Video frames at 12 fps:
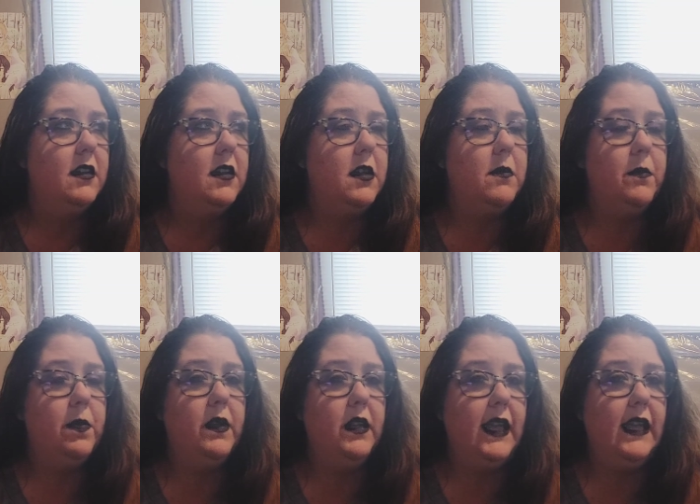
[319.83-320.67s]

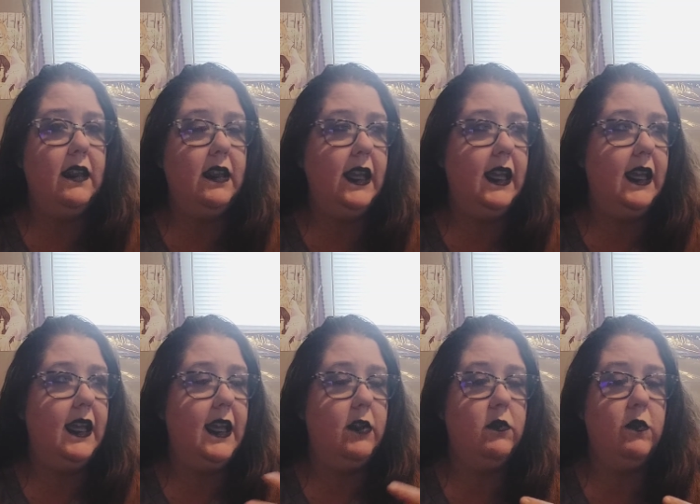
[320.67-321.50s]
completely
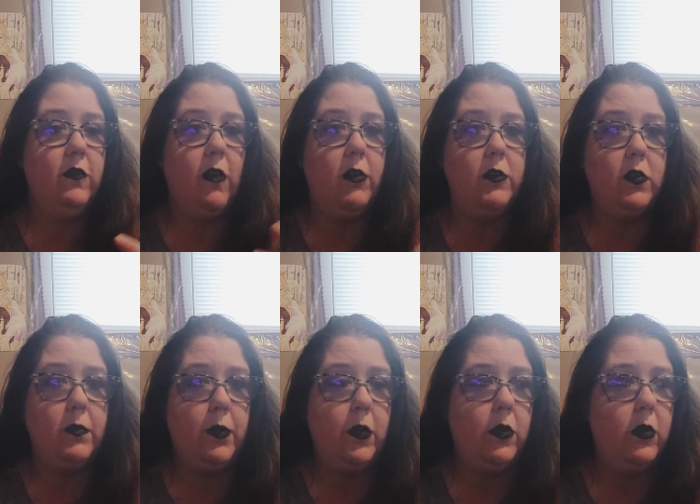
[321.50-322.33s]

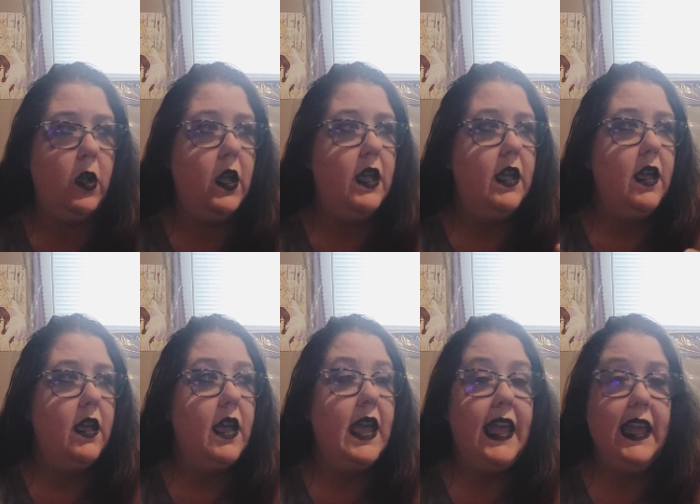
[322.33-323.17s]
invulnerable.
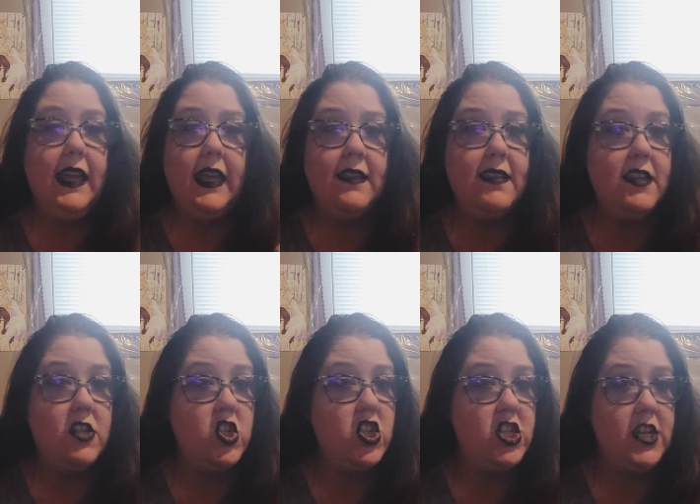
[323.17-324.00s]
He gets his
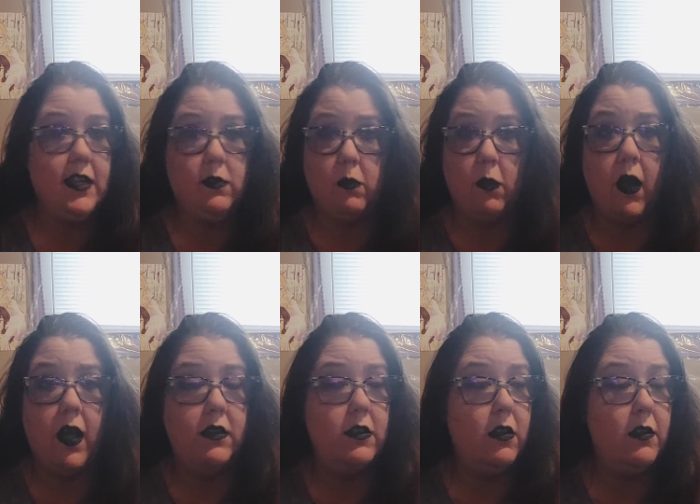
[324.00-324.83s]
shit
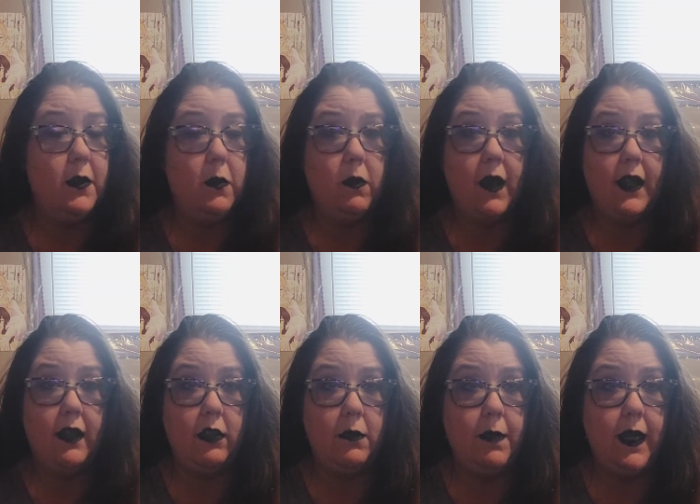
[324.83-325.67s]
rocked on a
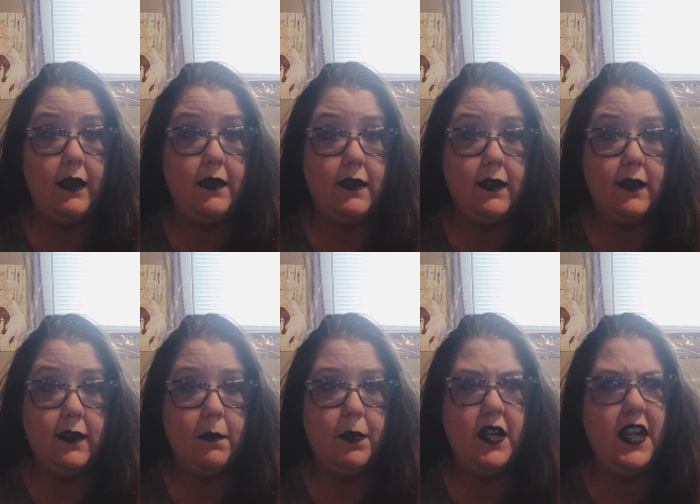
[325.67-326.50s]
regular basis,
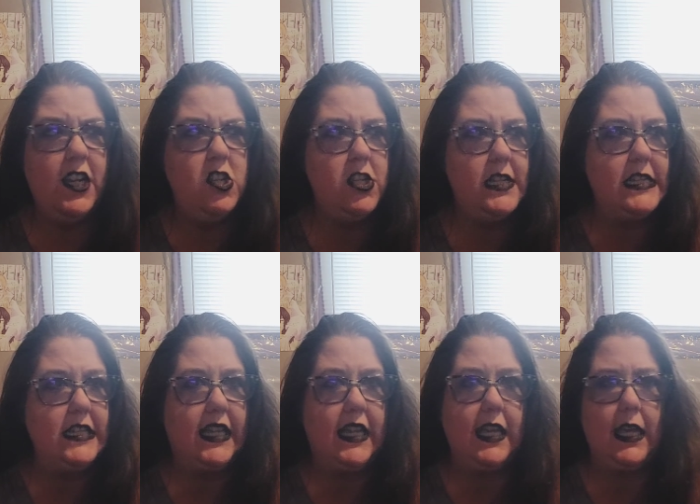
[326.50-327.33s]
but he just
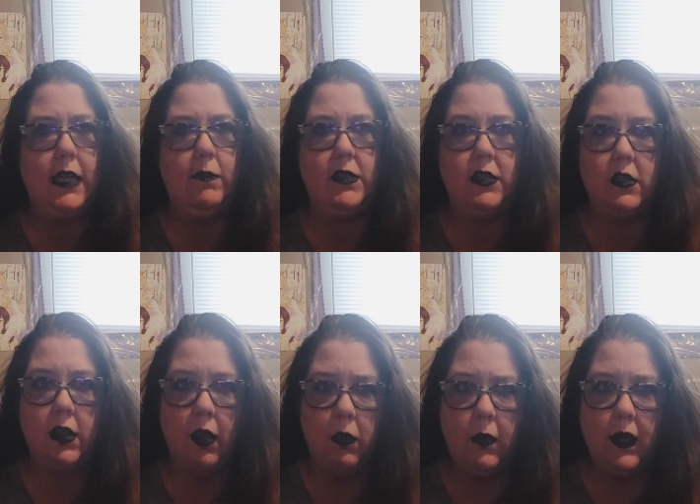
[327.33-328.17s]
keeps
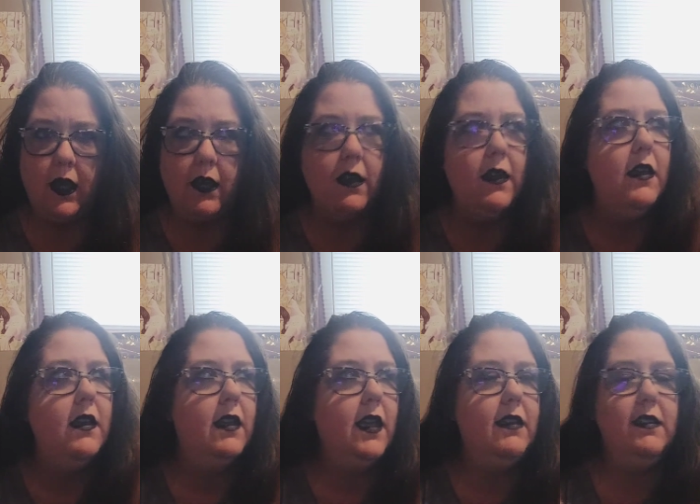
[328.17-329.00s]
going.
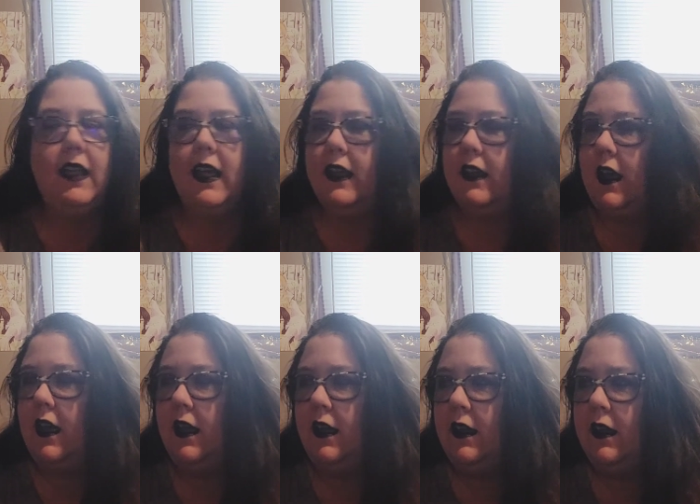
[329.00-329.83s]
He's like
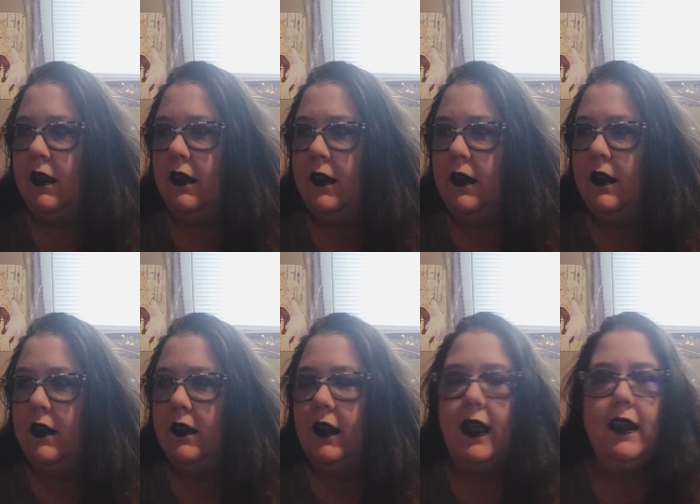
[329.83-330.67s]

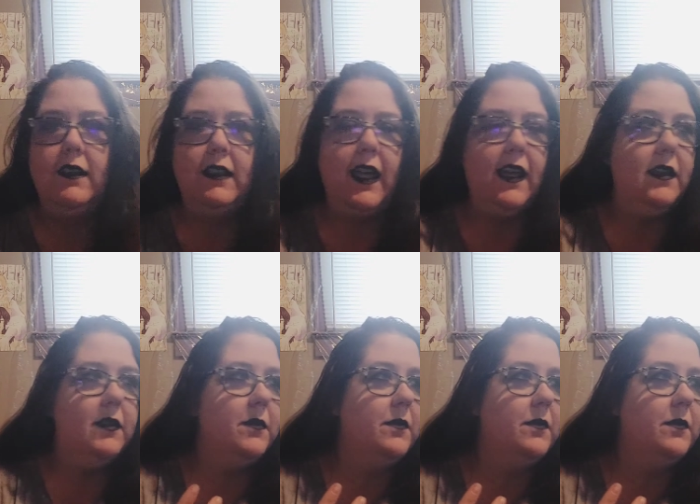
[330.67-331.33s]
that,